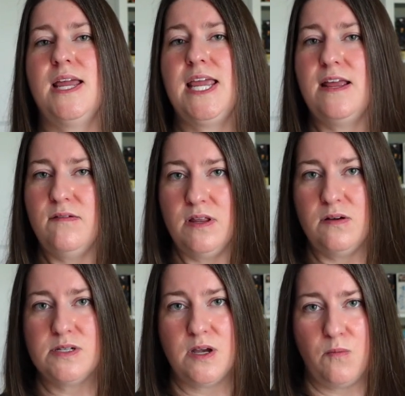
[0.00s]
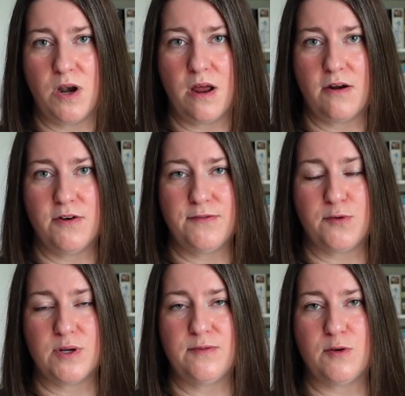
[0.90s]
even though it's a
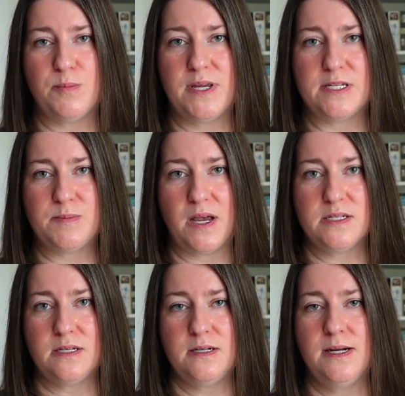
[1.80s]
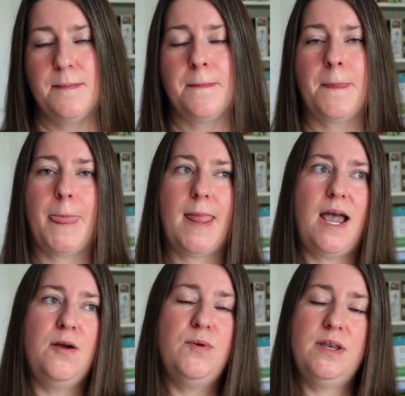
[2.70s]
144 piece puzzle,
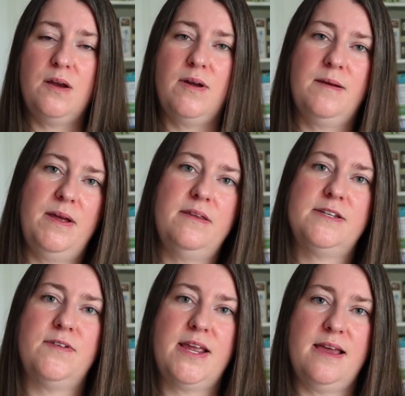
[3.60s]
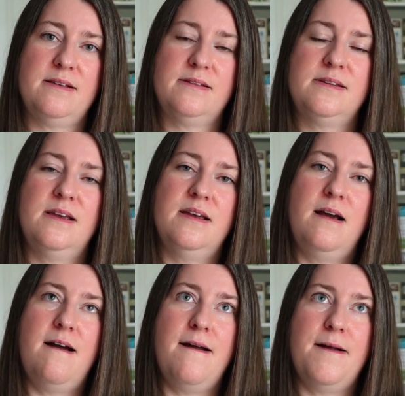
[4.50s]
I would not recommend this for kids.
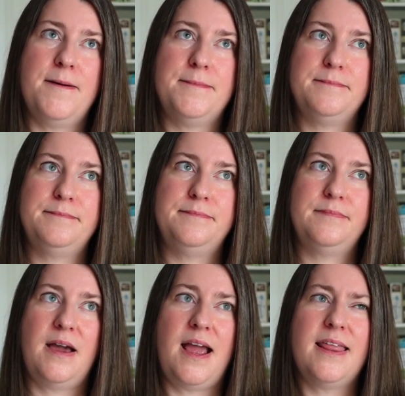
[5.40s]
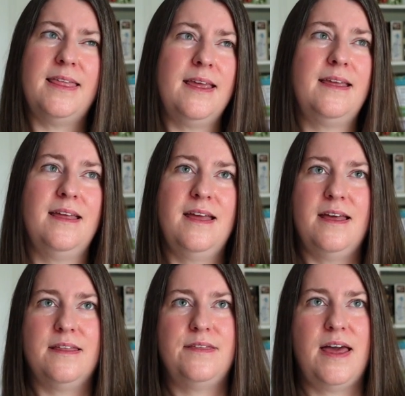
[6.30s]
Um, I think
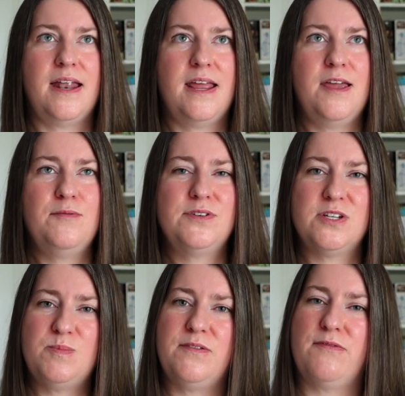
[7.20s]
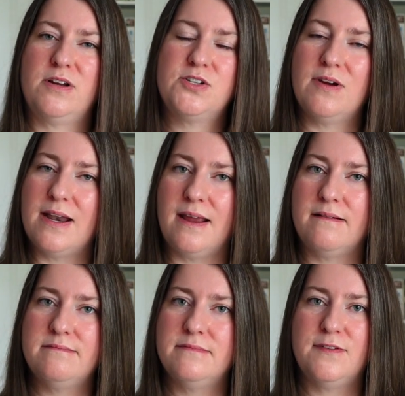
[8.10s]
that it would just be
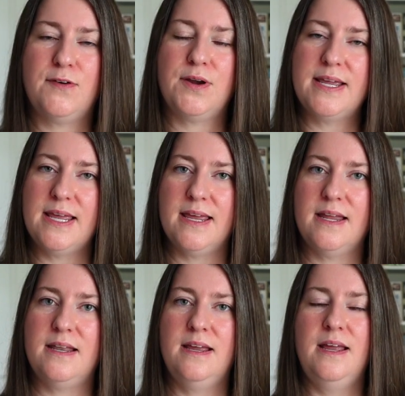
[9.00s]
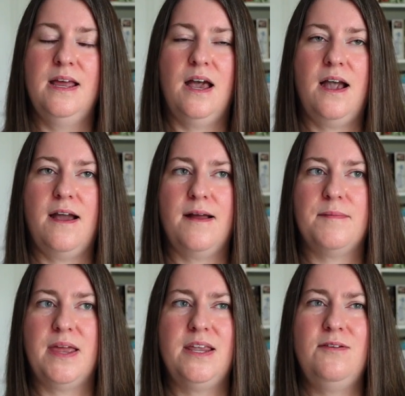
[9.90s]
frustrating for a kid um,
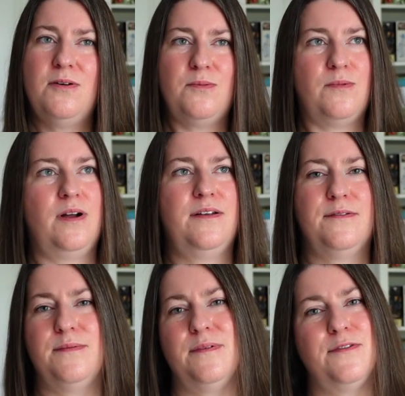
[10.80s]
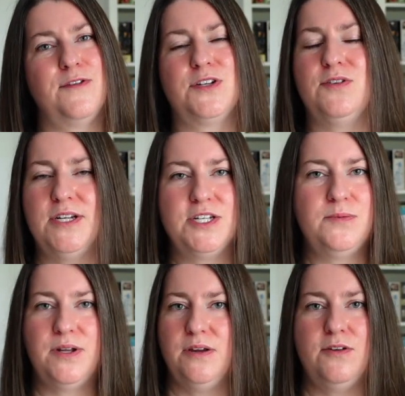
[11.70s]
and you don't want frustration
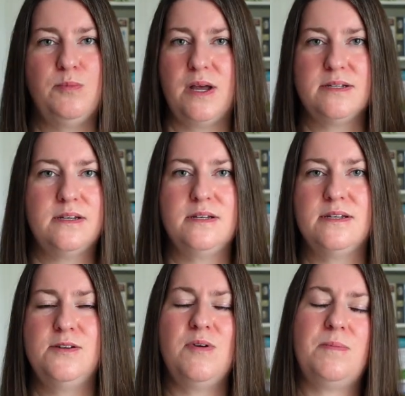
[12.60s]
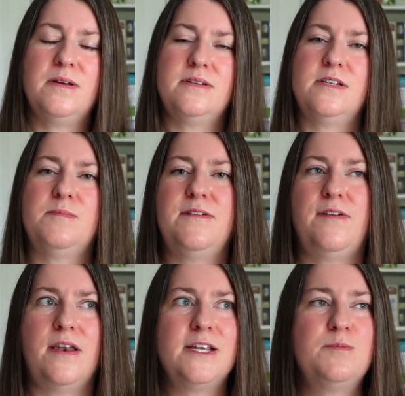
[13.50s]
when you do puzzles. You want puzzles to be
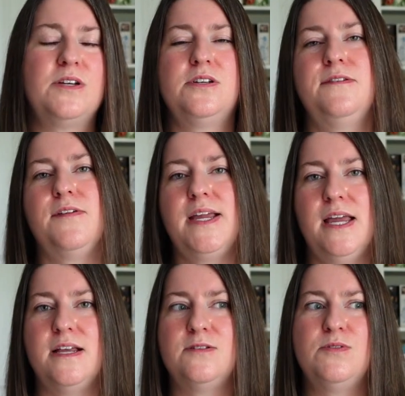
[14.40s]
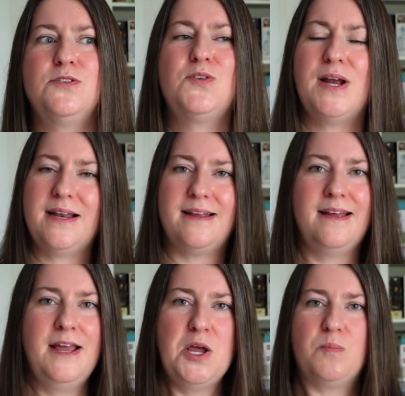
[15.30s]
fun, especially for kids. When you're trying to
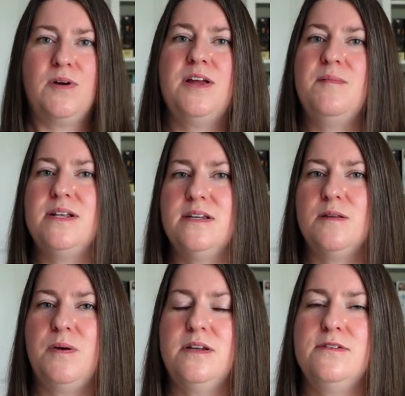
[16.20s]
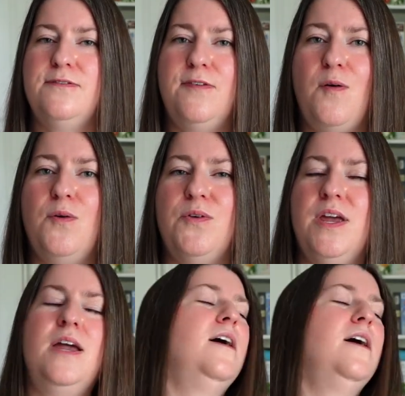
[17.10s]
bring them into the puzzle fold